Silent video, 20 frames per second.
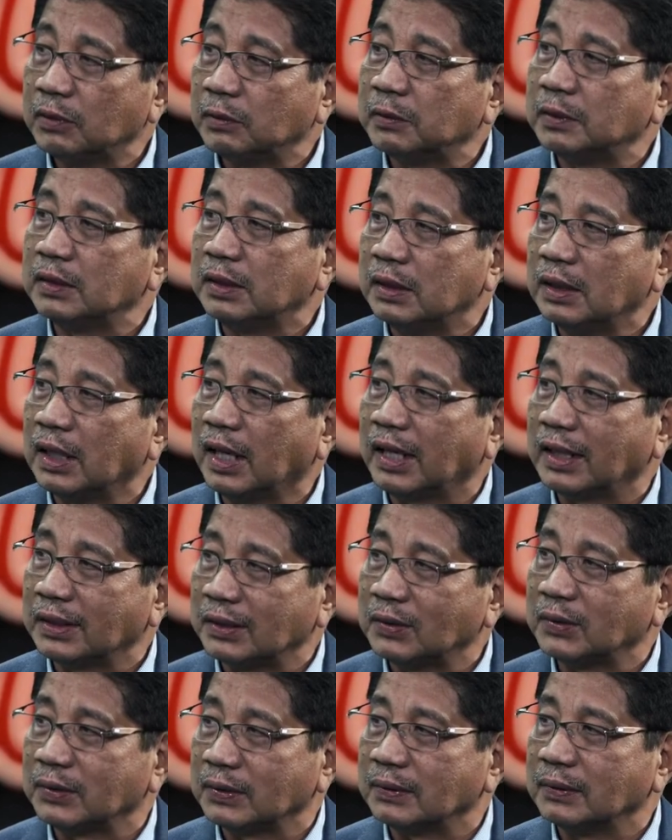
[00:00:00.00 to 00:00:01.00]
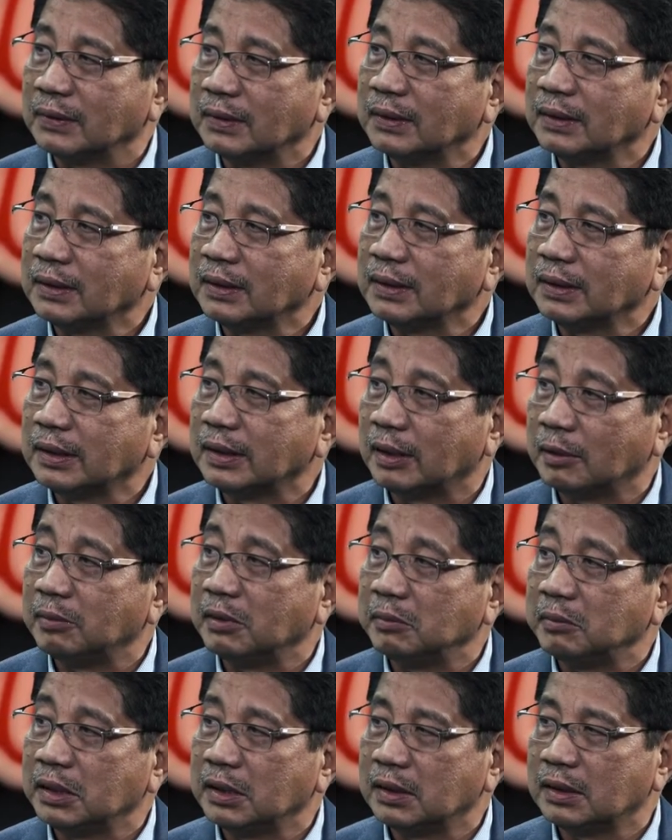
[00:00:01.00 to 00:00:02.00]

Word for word: we would like to. to have him